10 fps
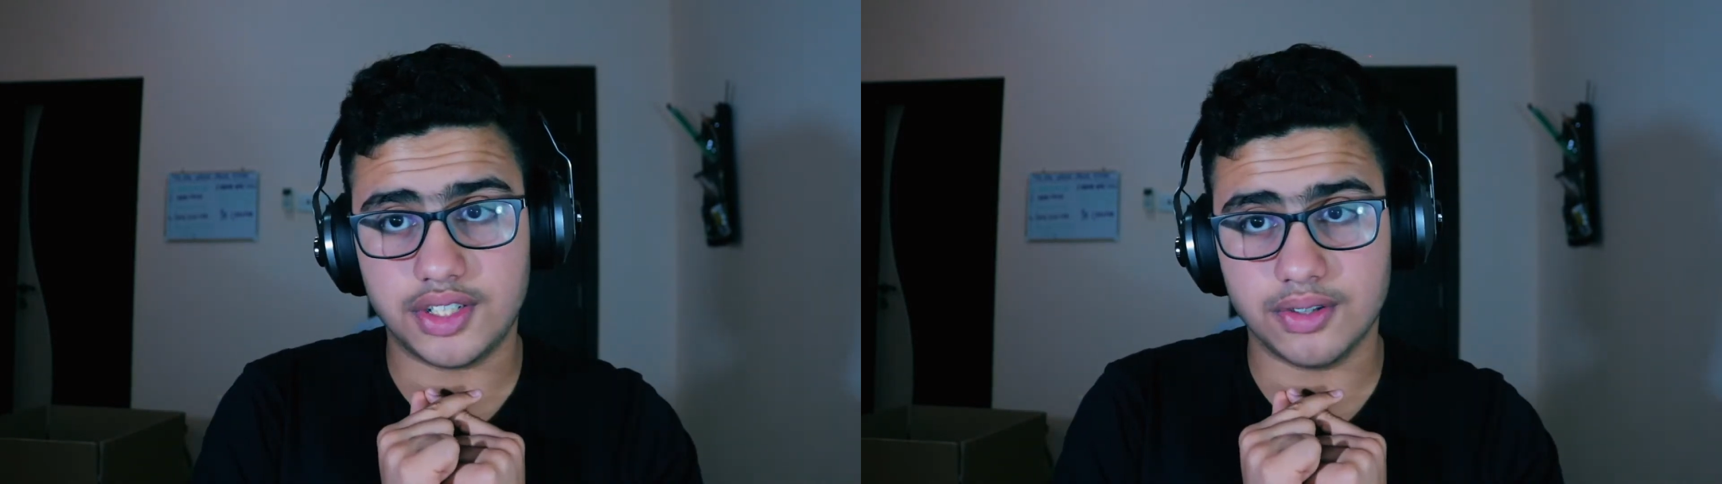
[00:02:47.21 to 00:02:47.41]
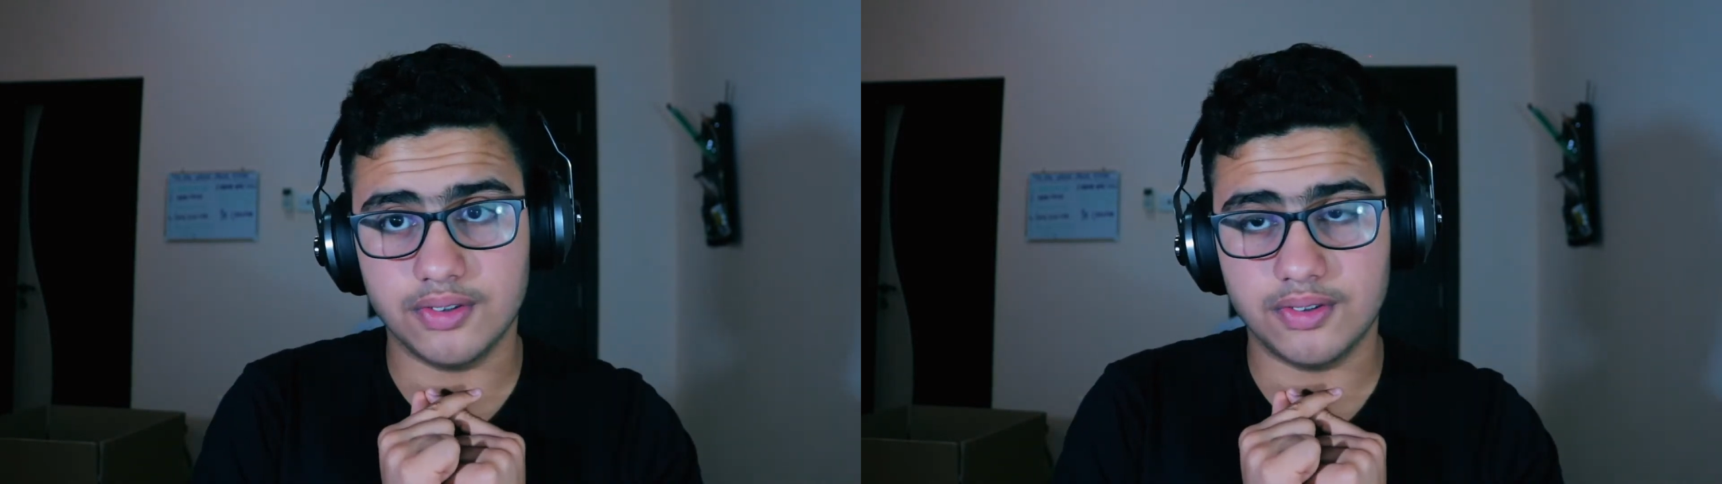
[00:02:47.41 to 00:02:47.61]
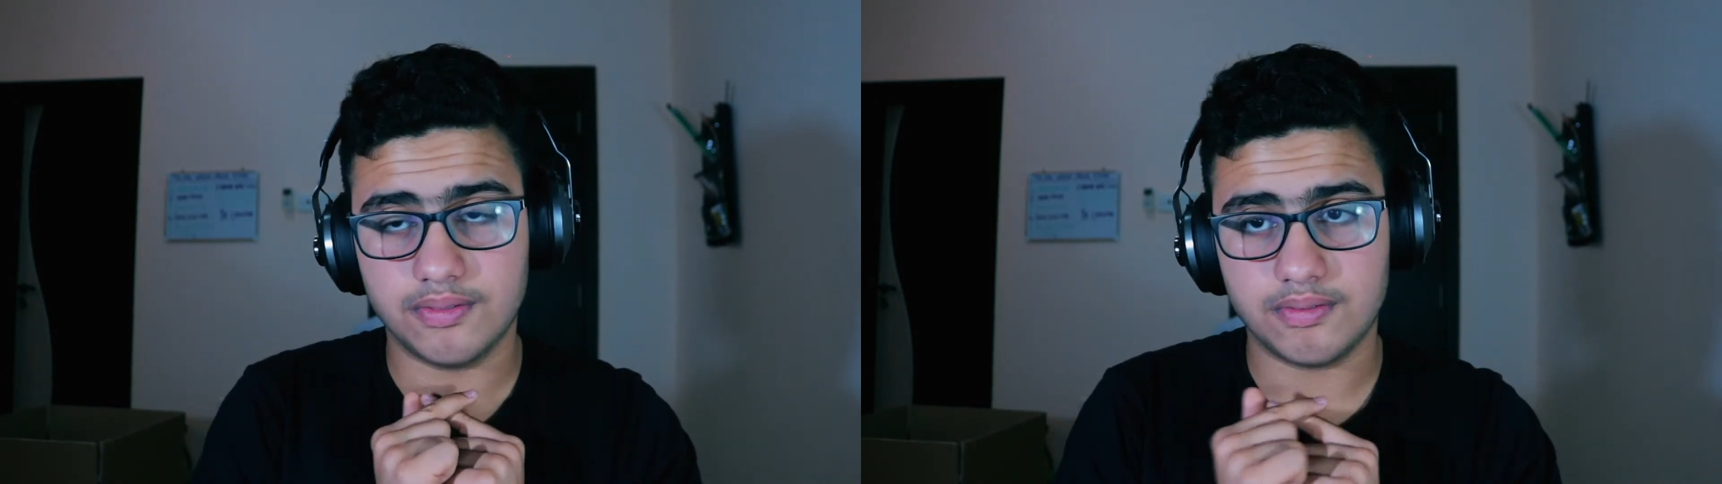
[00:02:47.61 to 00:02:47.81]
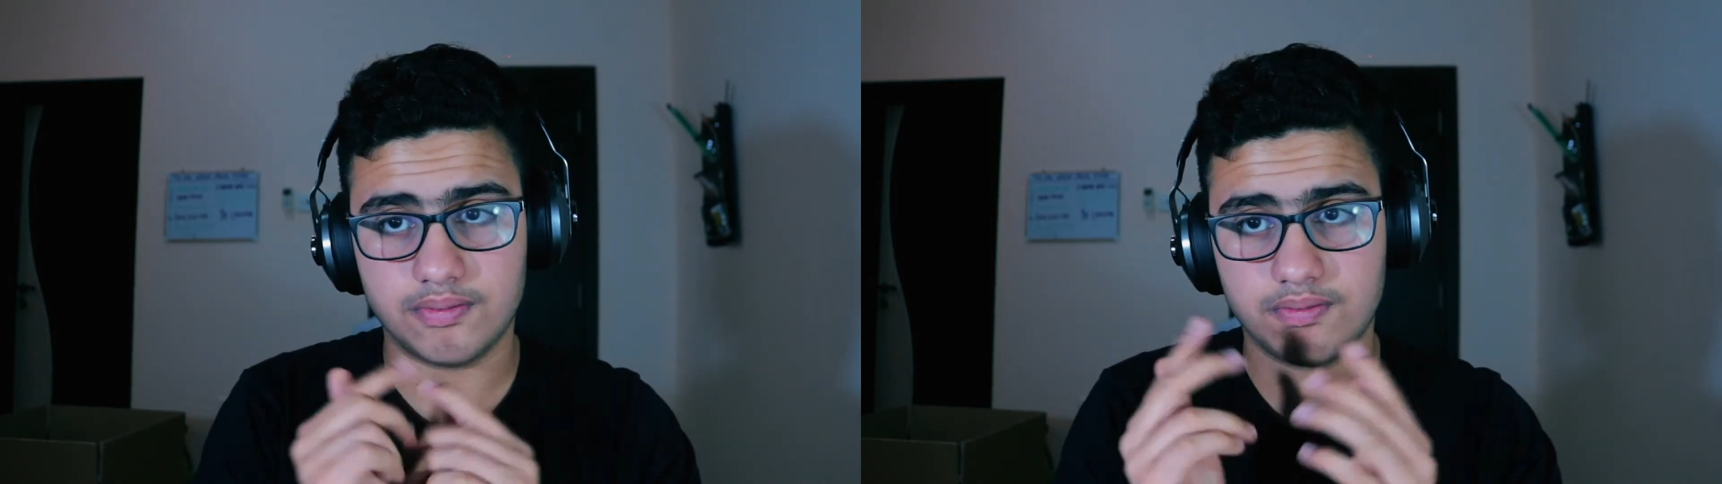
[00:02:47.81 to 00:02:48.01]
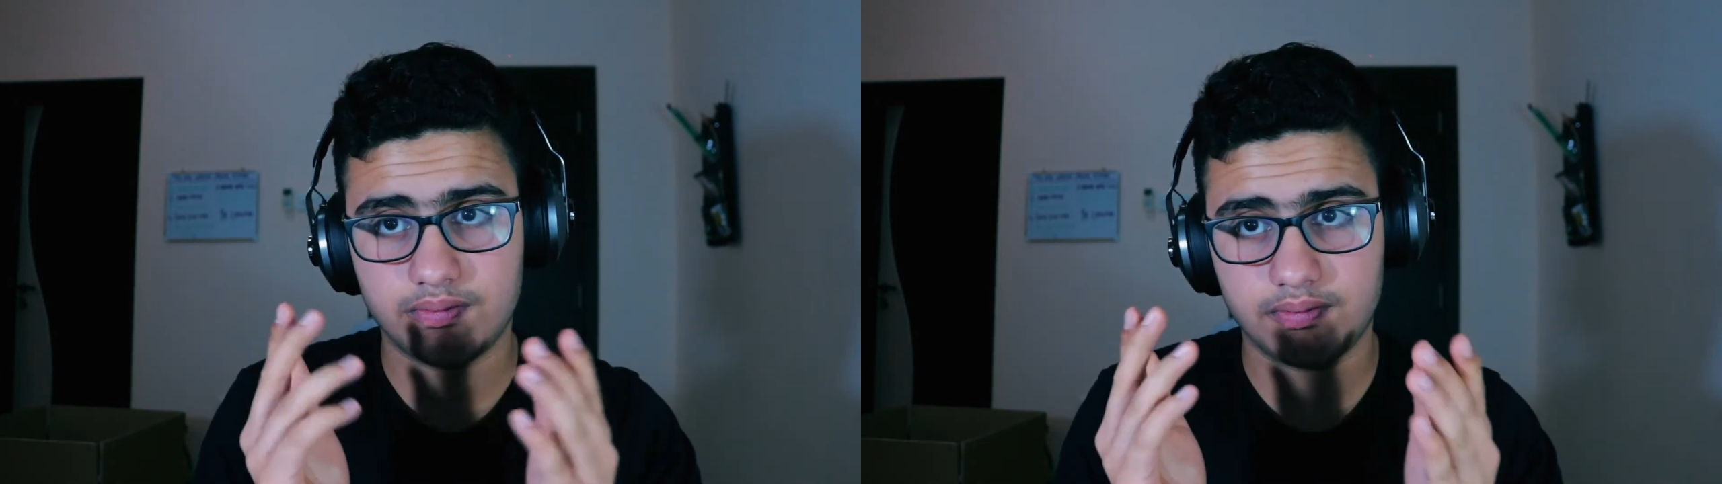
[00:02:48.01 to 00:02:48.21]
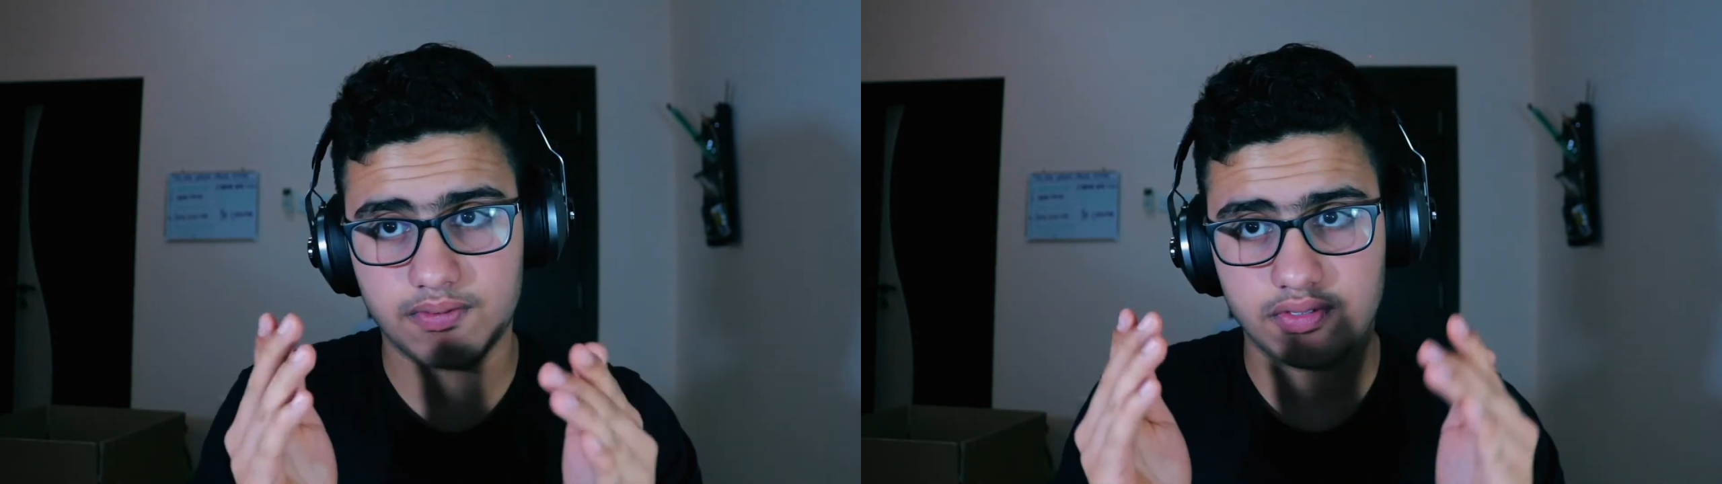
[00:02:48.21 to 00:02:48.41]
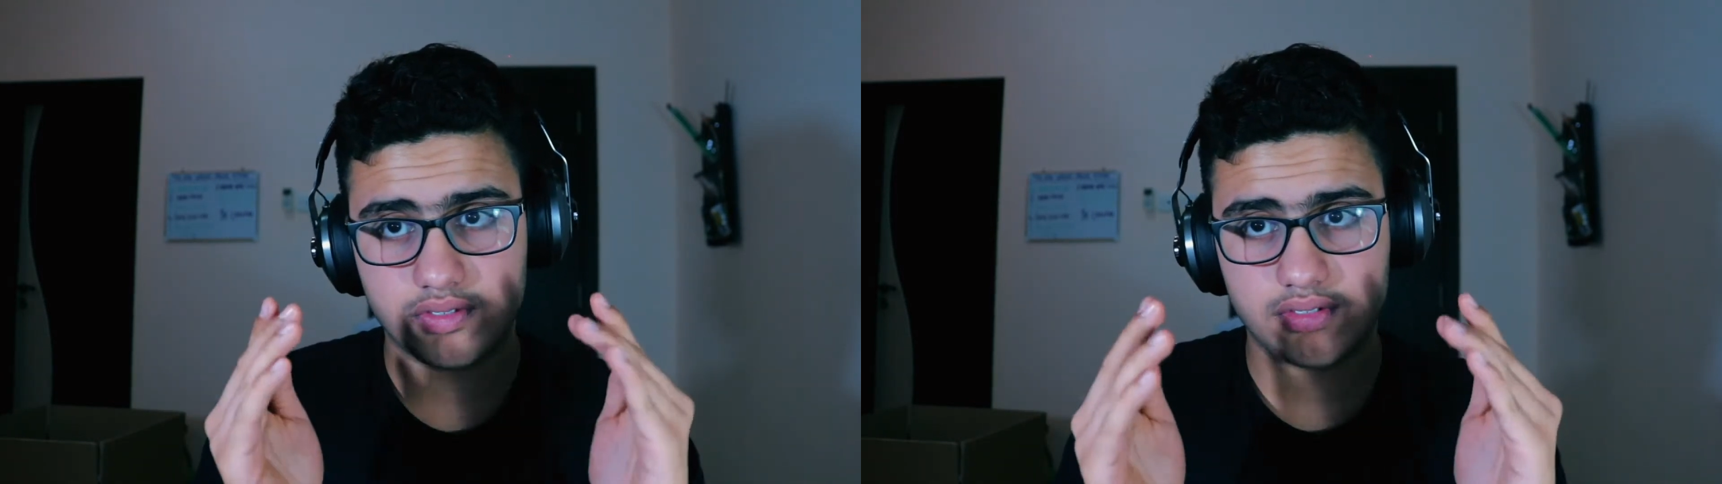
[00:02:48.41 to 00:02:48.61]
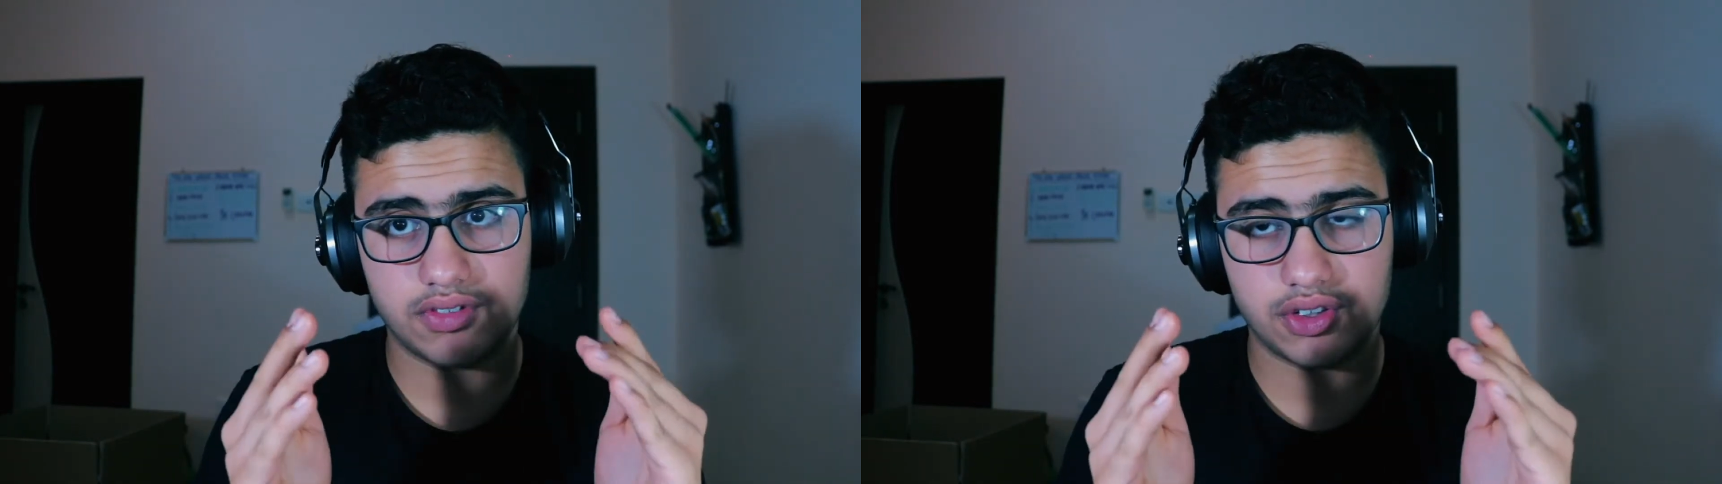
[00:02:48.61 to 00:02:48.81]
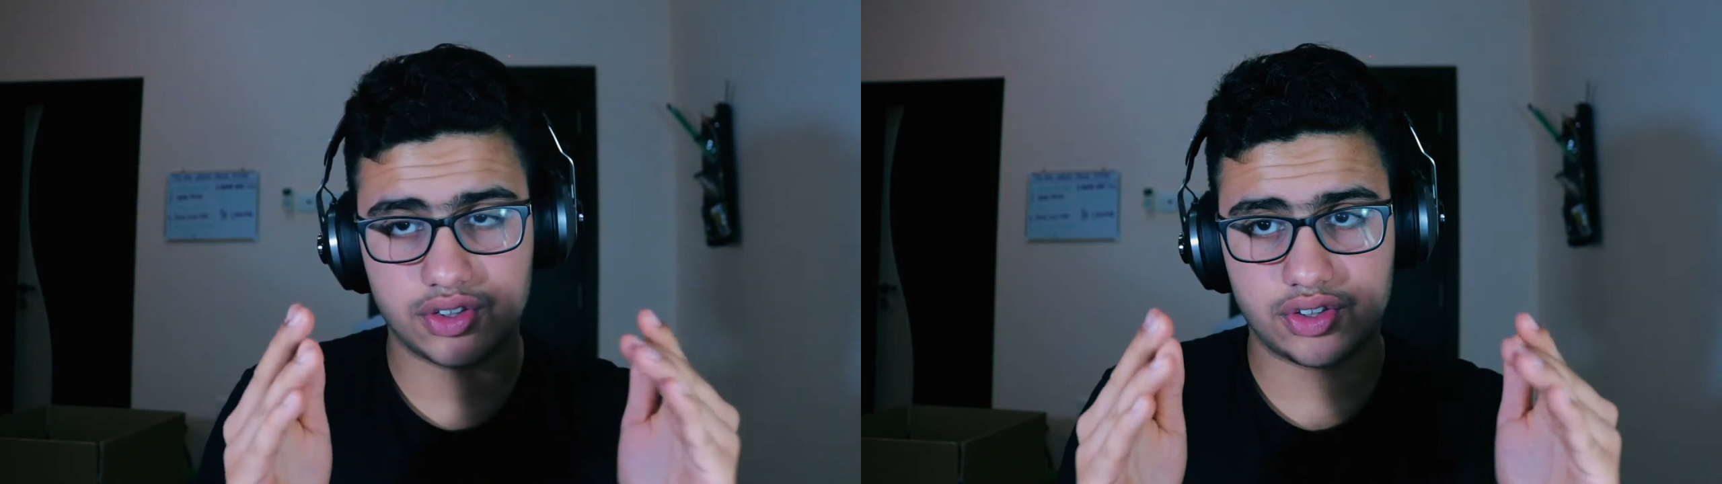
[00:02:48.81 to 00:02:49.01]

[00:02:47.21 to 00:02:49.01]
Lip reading: to just